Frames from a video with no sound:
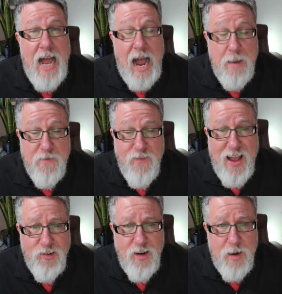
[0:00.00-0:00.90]
I'm
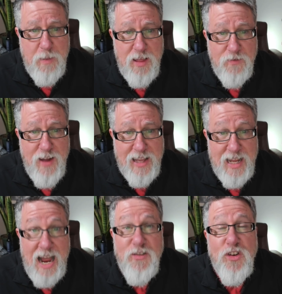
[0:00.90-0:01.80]
fascinated by the fact
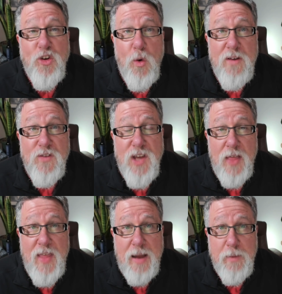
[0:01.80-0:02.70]
that I've sort of
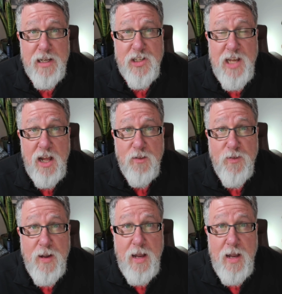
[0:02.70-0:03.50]
done that myself,